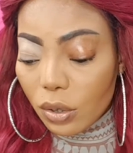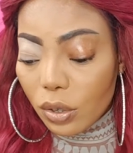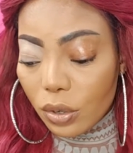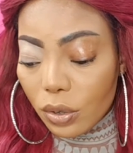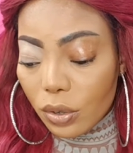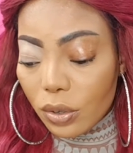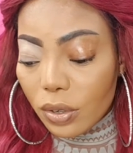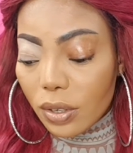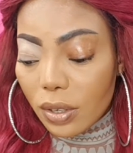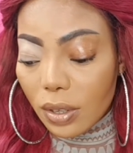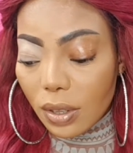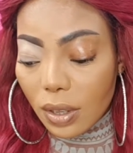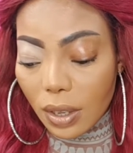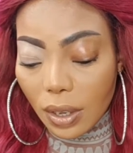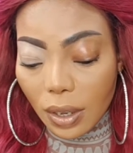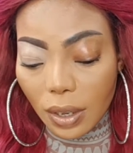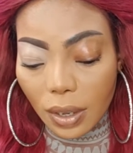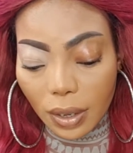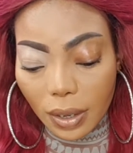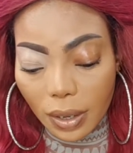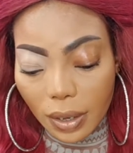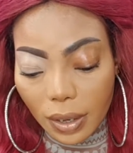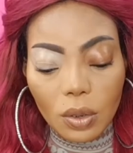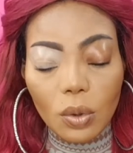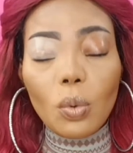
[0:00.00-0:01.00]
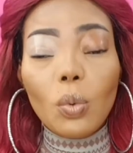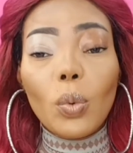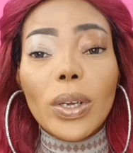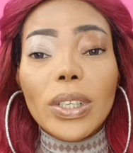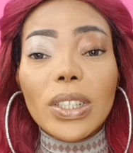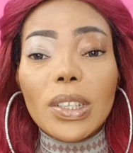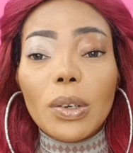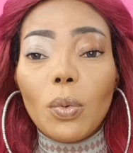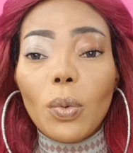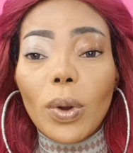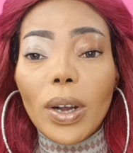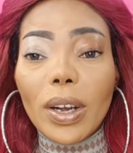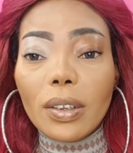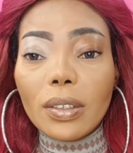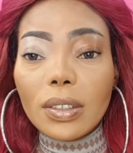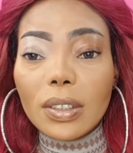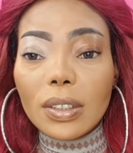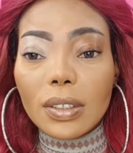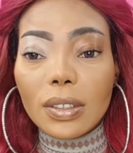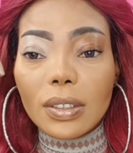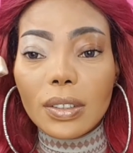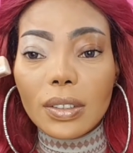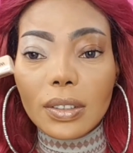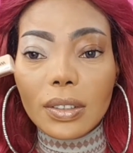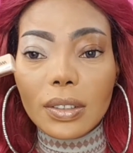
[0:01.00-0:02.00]
I like to use the Wet
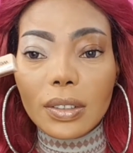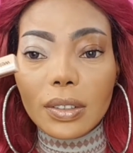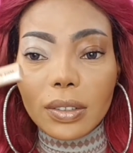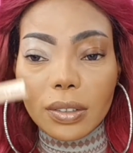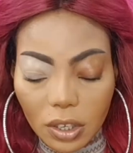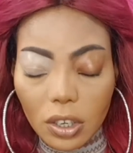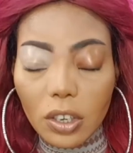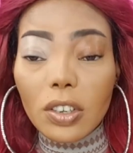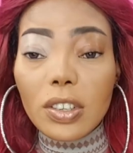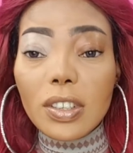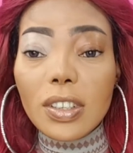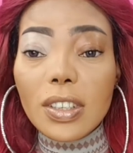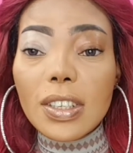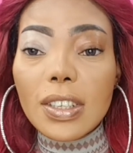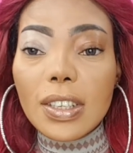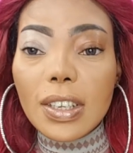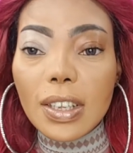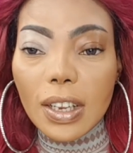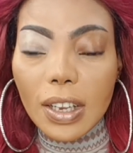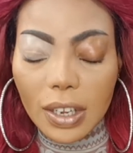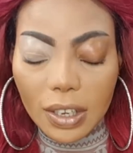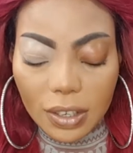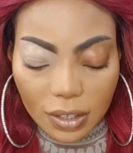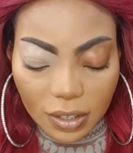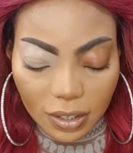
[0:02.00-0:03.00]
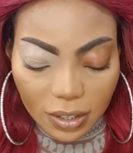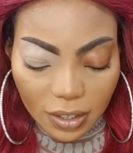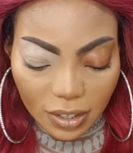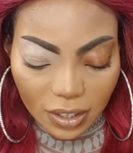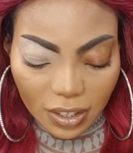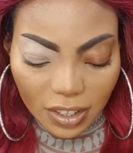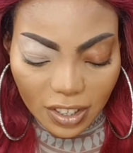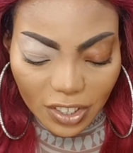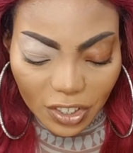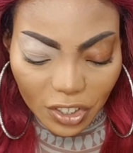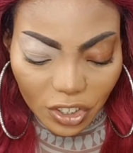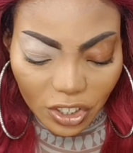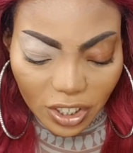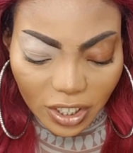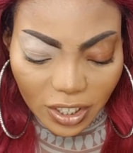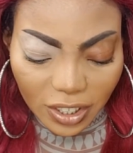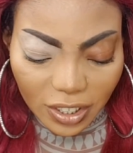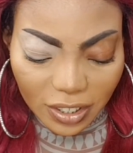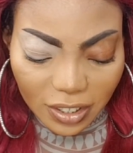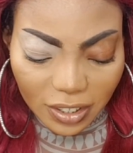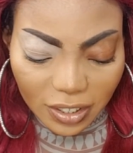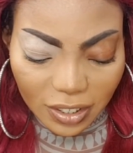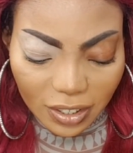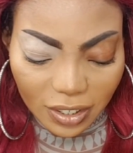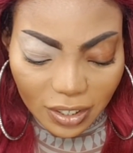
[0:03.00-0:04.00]
n Wild concealer. This is
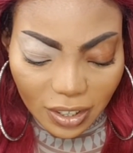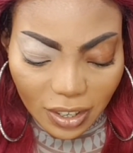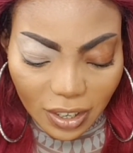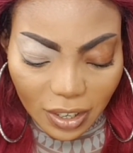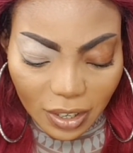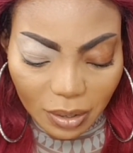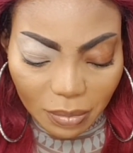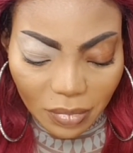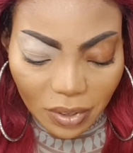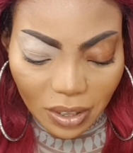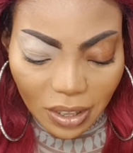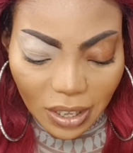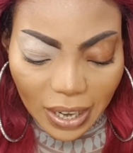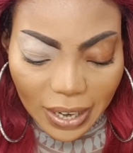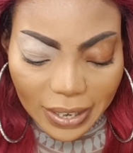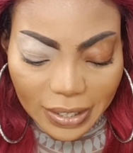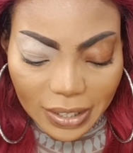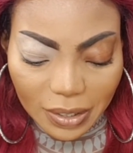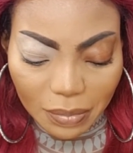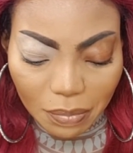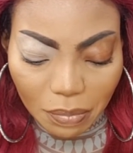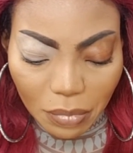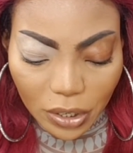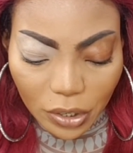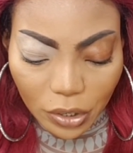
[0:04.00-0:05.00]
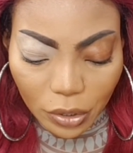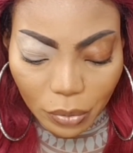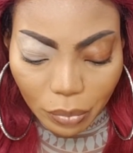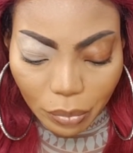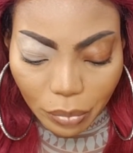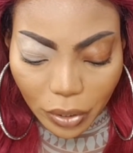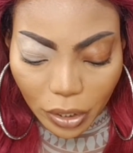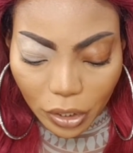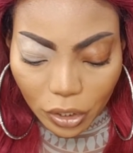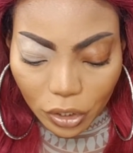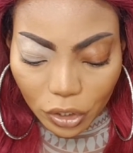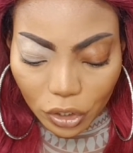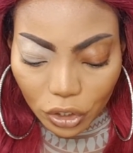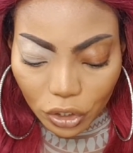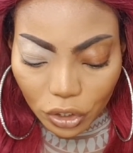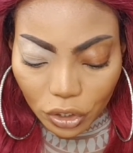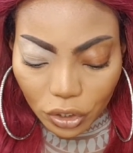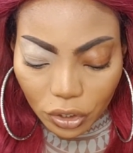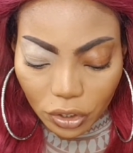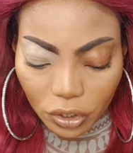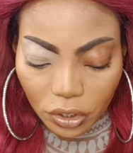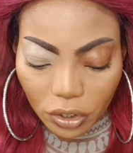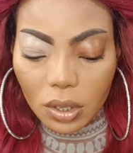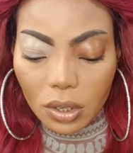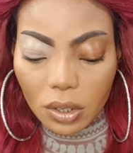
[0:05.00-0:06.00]
in the shade light medium
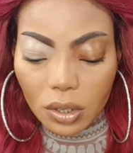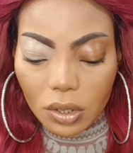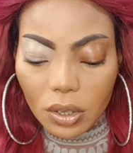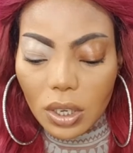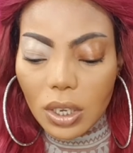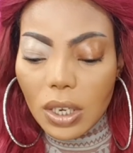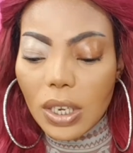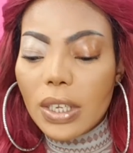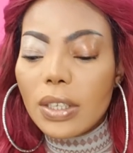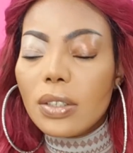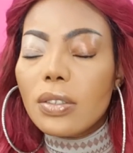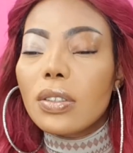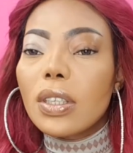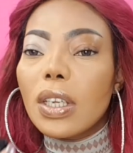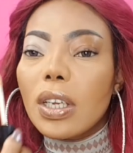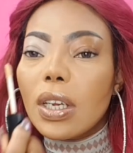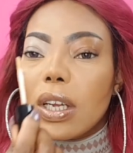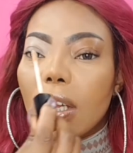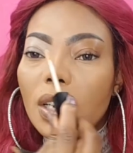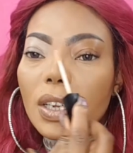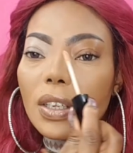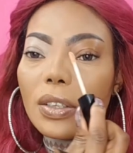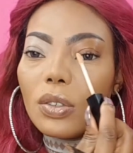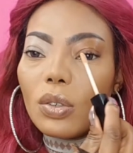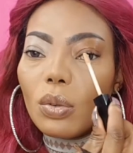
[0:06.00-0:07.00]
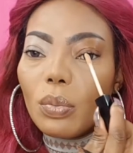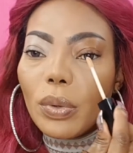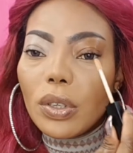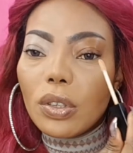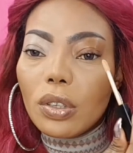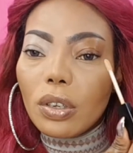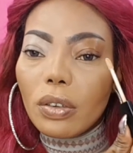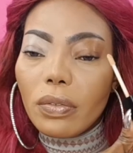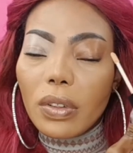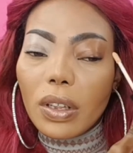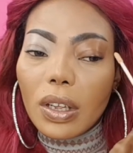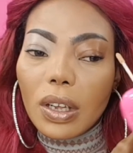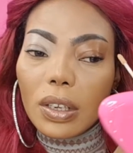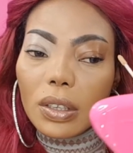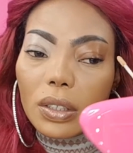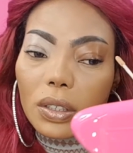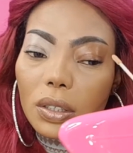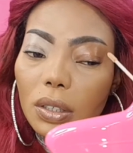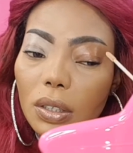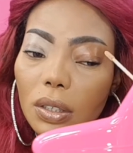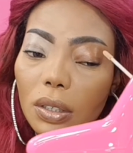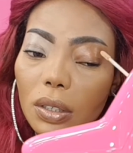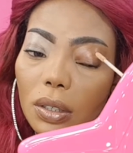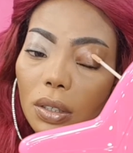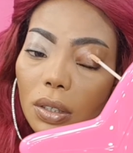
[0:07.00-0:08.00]
beige. So I like to take a little bit
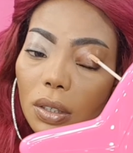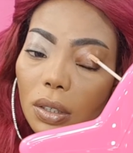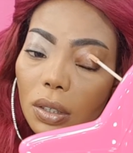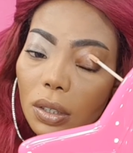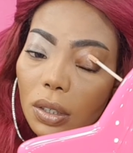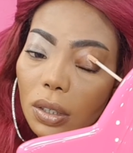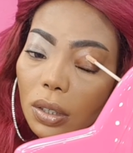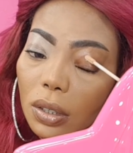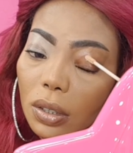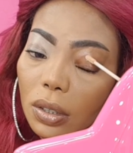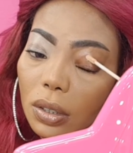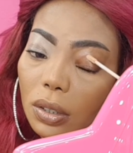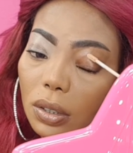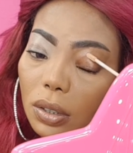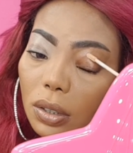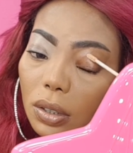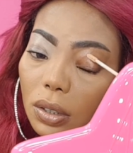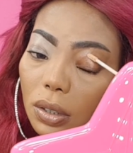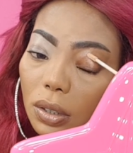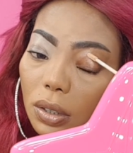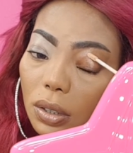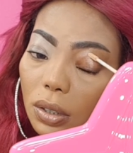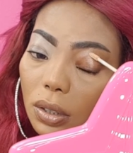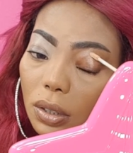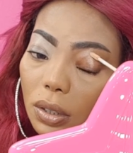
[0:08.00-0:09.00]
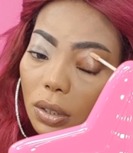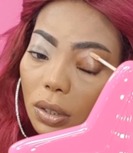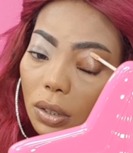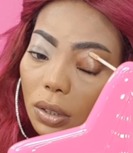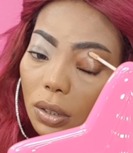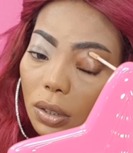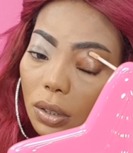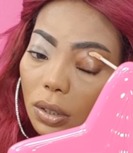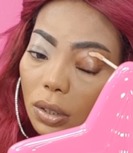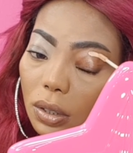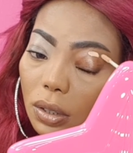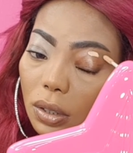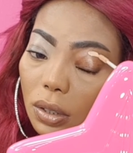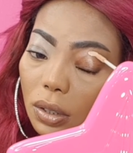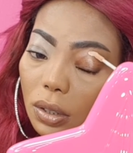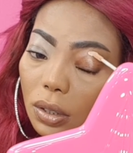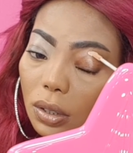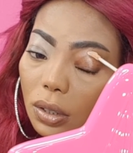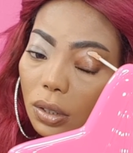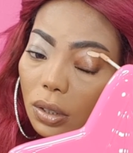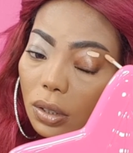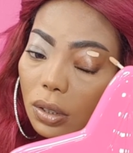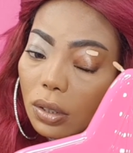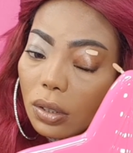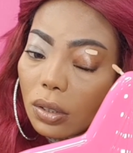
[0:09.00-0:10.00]
of that. Just
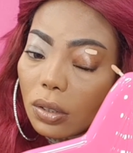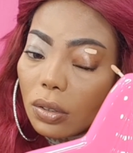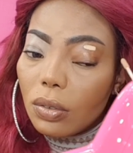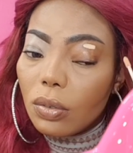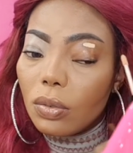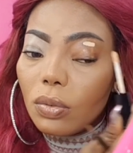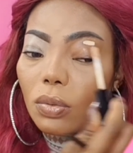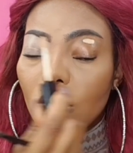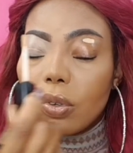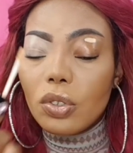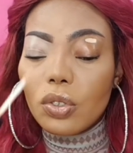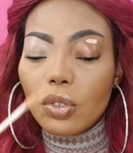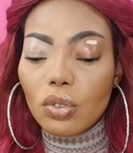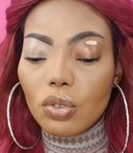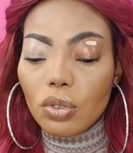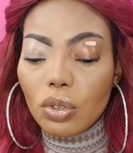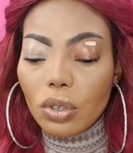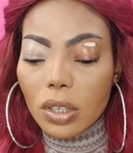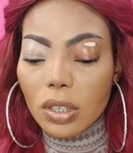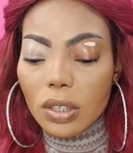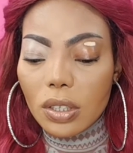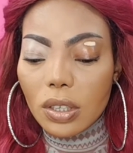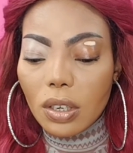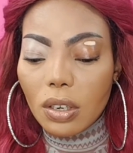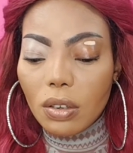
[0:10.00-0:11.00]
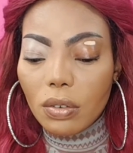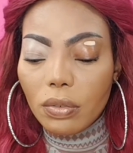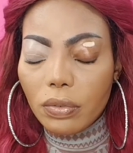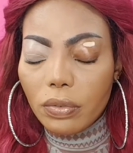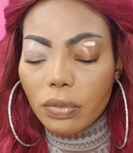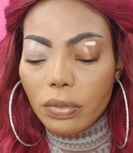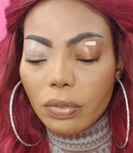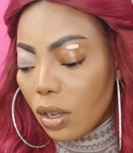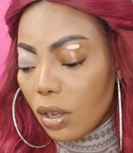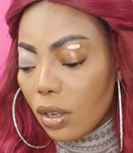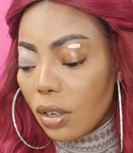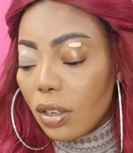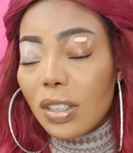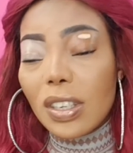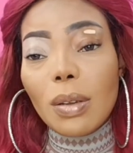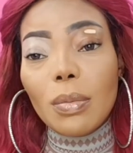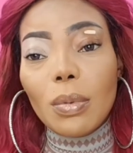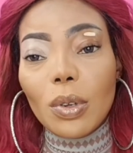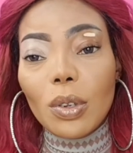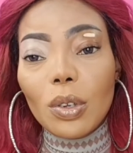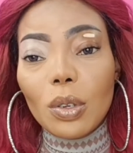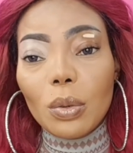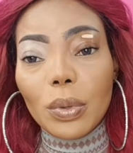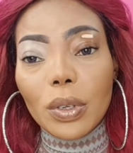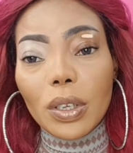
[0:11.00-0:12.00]
one stroke is enough,
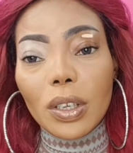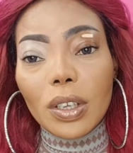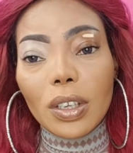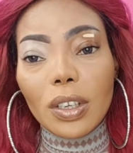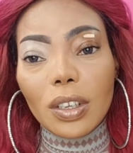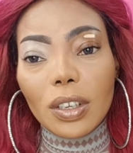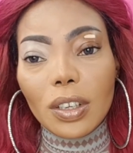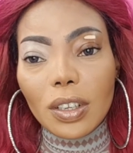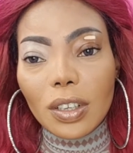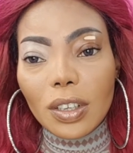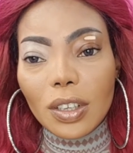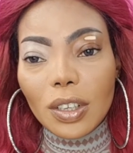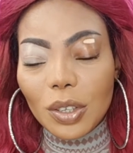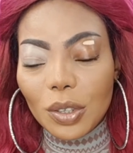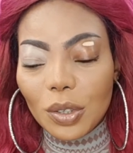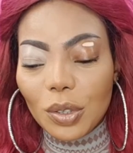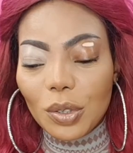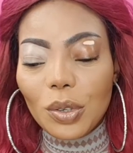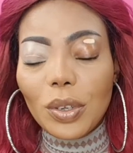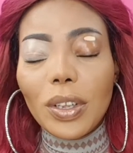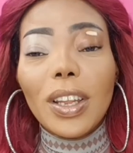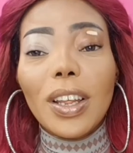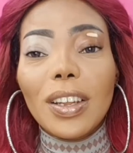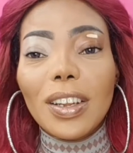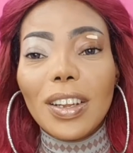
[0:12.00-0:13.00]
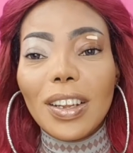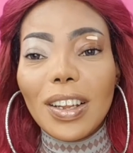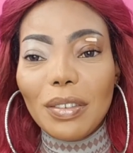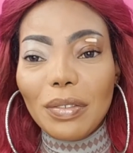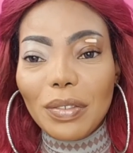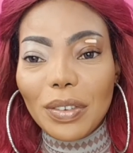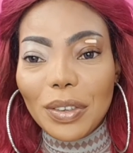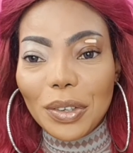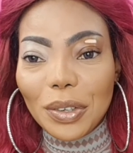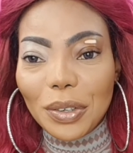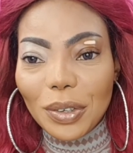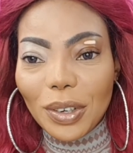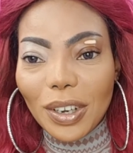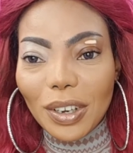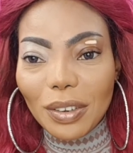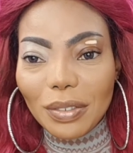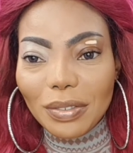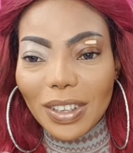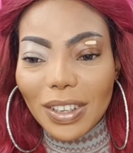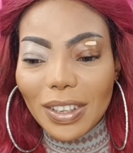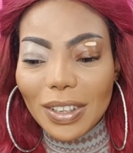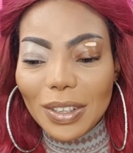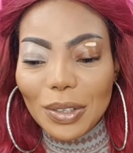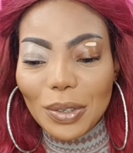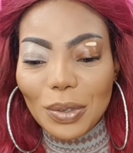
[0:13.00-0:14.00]
because I'm going to be doing another
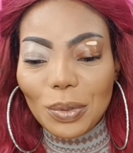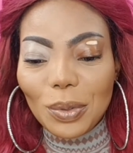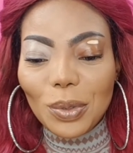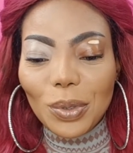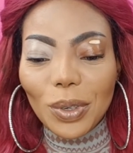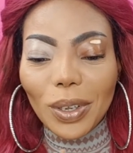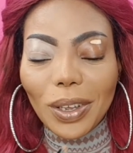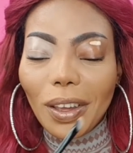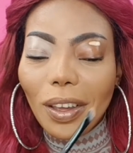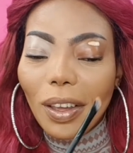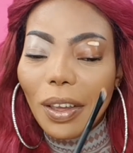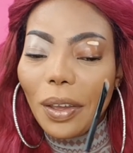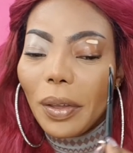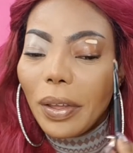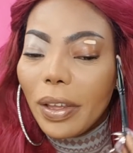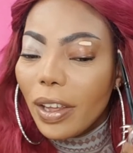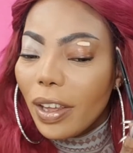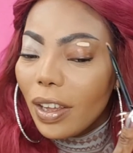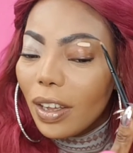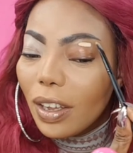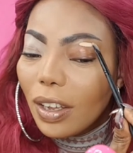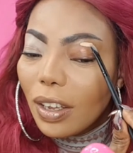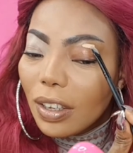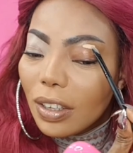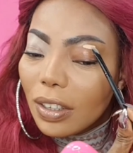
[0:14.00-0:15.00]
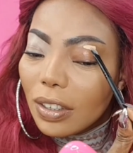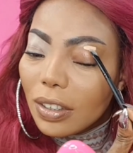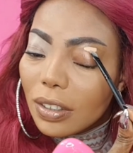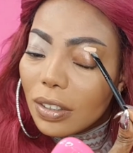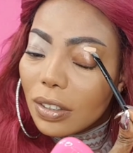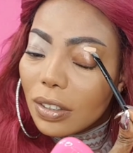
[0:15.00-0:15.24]
video after this one, okay?